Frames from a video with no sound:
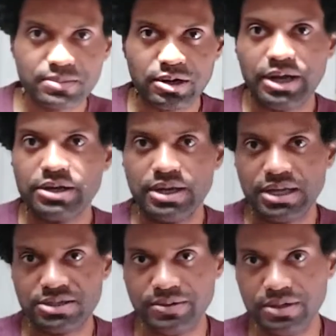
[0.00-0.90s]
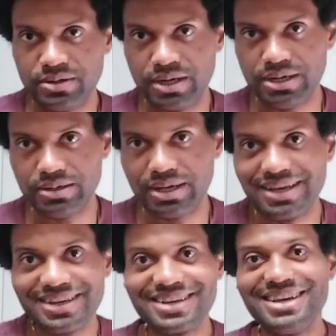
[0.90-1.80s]
all right, good. That should be good, right?
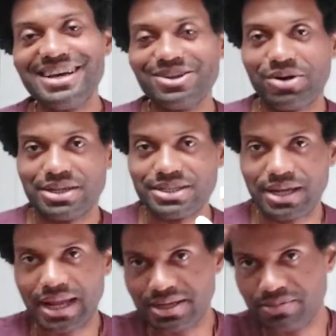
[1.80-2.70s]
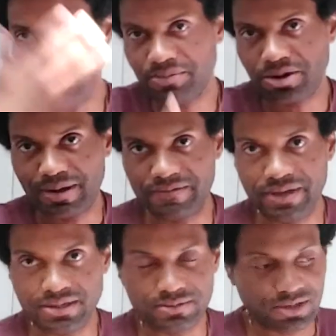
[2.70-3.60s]
I want the sunlight just beaming on my
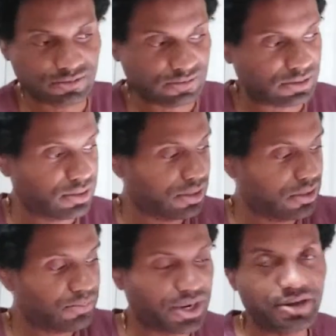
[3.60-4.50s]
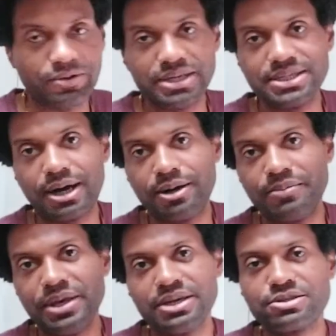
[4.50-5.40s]
face or whatever. But anyways,
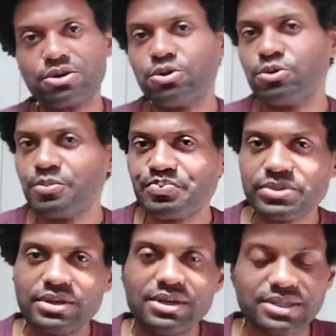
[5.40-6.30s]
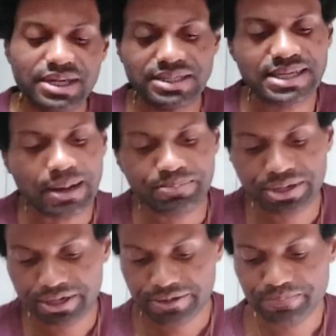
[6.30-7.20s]
yeah, so today's
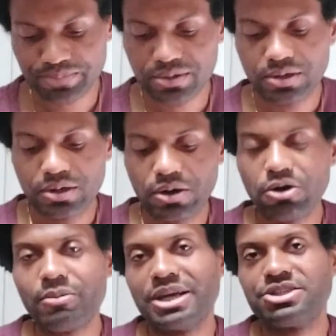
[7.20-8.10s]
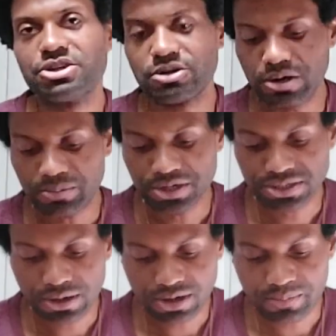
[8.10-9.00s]
topic on my show I'm going to
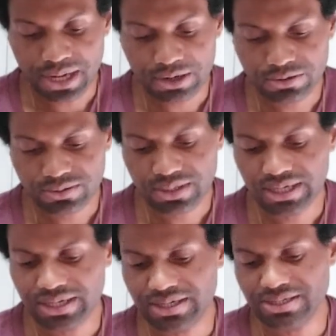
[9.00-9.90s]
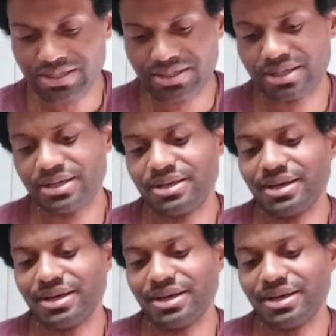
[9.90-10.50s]
talk about is,